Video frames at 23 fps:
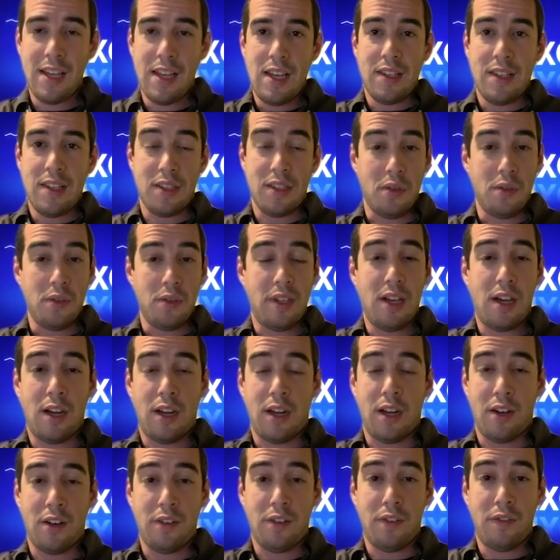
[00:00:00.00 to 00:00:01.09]
So they
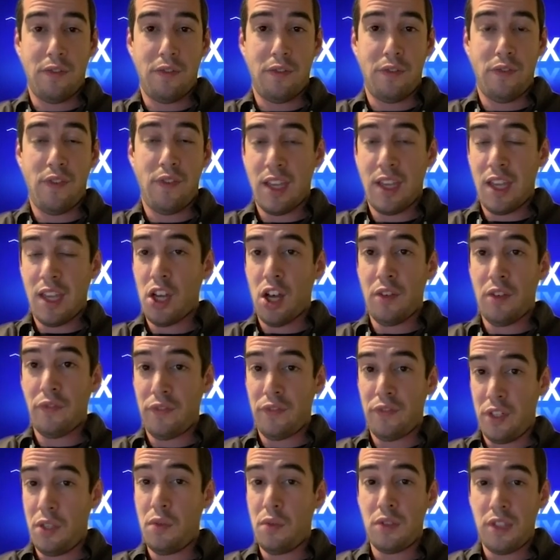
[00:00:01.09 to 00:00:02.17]
are thinking of
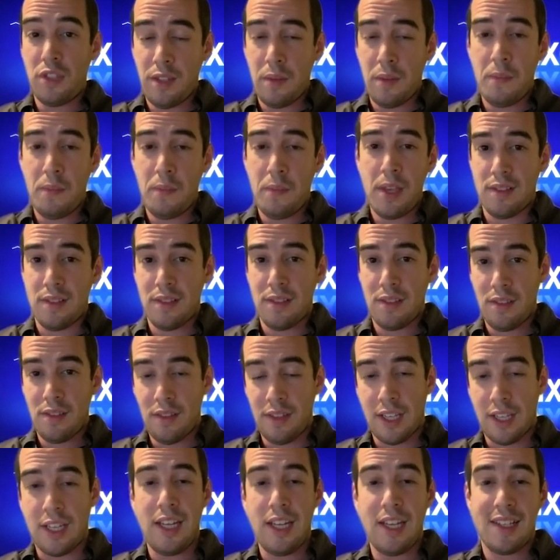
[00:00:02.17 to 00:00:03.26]
new TTPs,
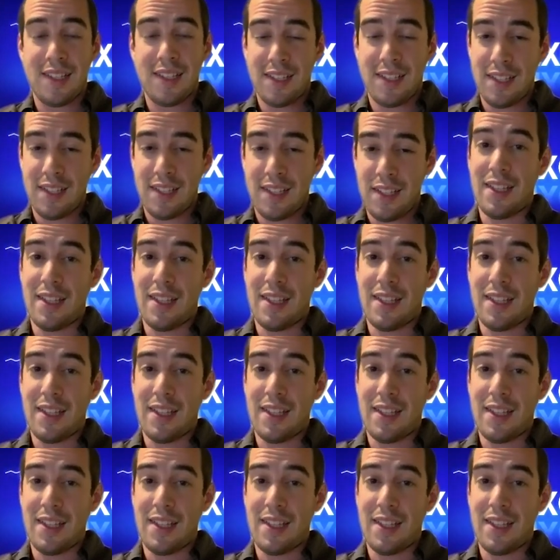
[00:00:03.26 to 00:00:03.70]
techniques,